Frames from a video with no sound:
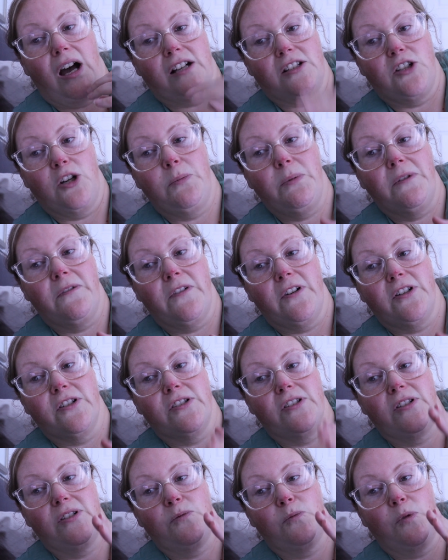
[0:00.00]
October
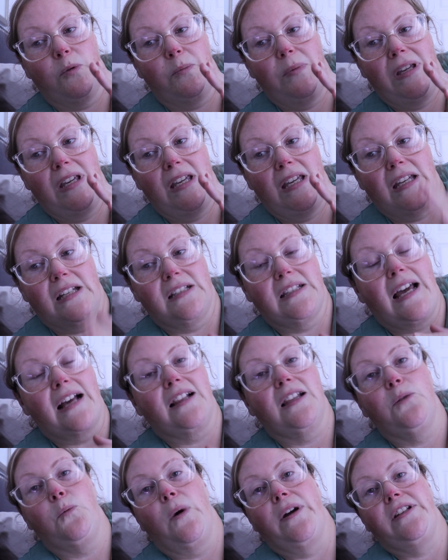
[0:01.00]
1st, will be
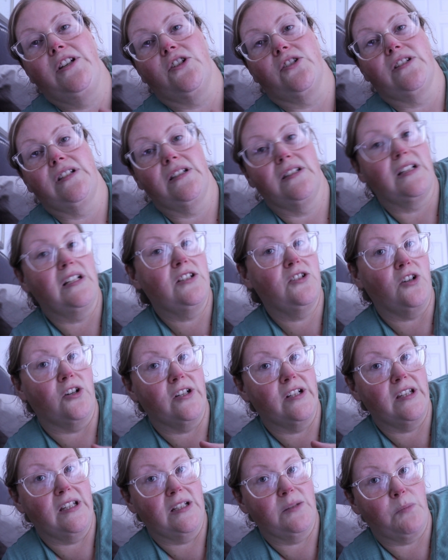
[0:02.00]
exactly one year since I
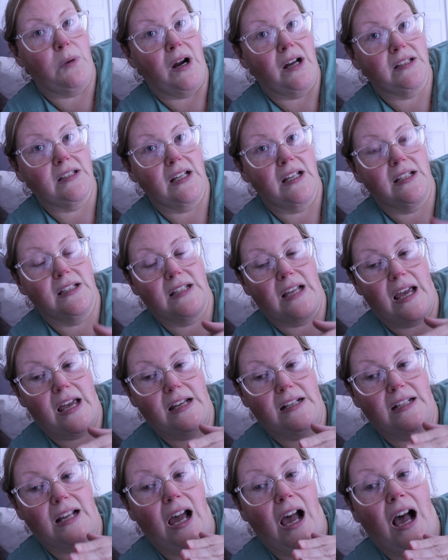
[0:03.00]
started this process,
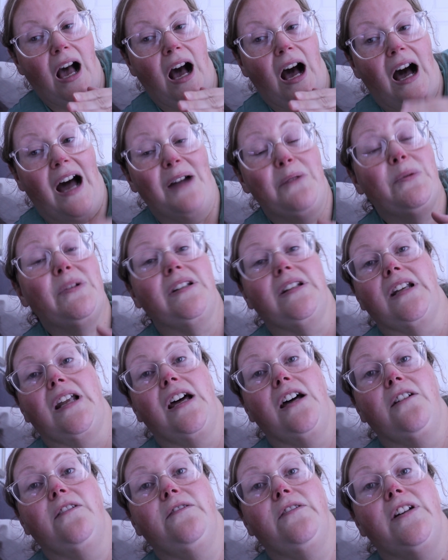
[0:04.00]
and I would
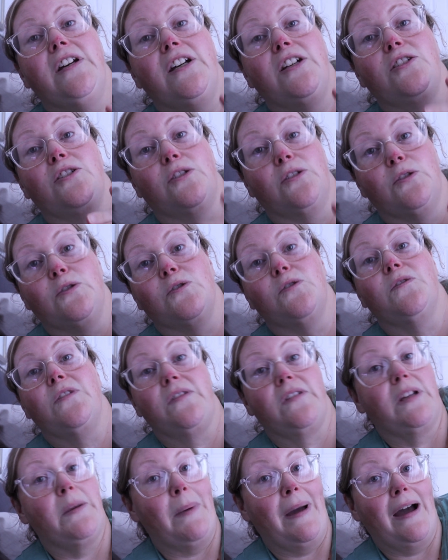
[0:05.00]
love to lose
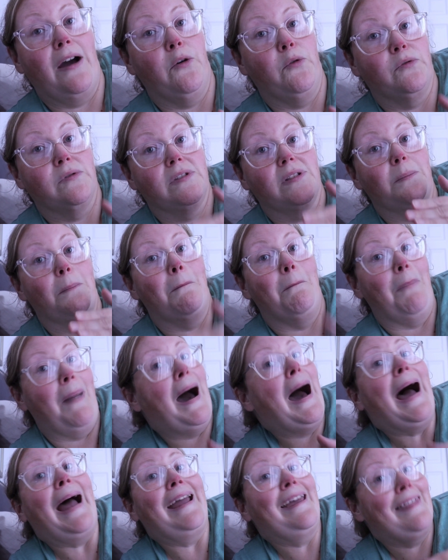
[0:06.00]
50 pounds
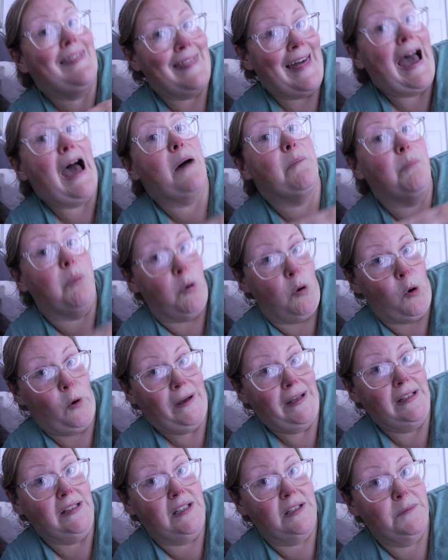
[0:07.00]
by that
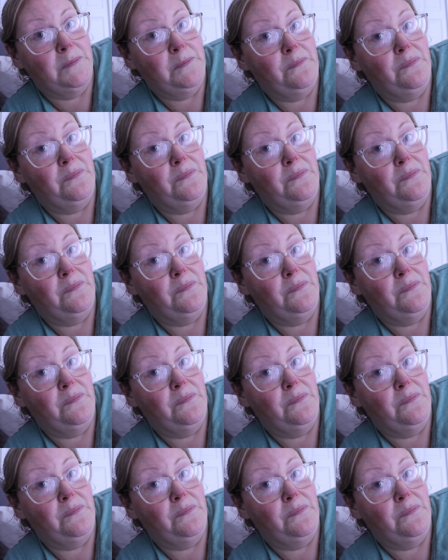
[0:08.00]
point.